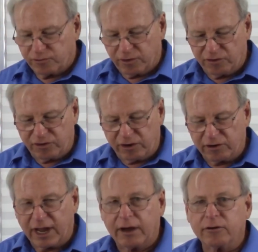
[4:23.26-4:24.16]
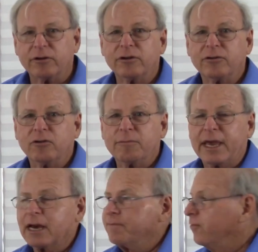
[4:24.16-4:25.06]
for the Zener diode to
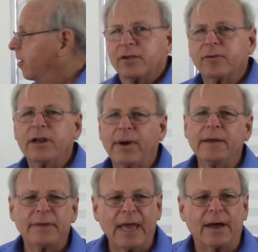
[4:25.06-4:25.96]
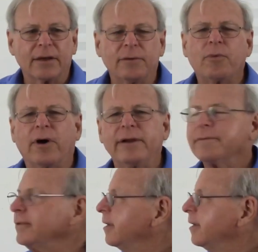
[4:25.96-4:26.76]
make up for. It. So anyway, yeah, good point.